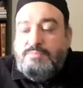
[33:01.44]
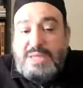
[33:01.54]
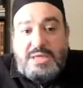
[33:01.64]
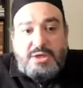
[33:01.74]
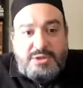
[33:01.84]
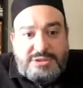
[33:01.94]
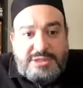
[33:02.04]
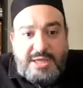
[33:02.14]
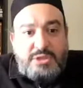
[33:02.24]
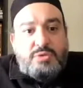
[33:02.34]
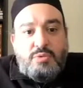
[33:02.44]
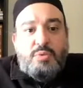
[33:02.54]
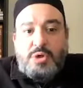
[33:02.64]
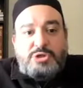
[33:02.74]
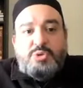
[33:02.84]
be content with
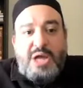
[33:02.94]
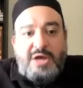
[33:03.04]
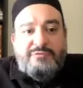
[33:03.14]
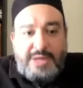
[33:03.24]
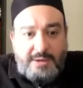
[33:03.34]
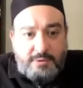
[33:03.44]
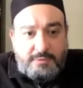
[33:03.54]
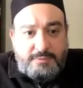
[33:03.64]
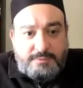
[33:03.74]
what you have now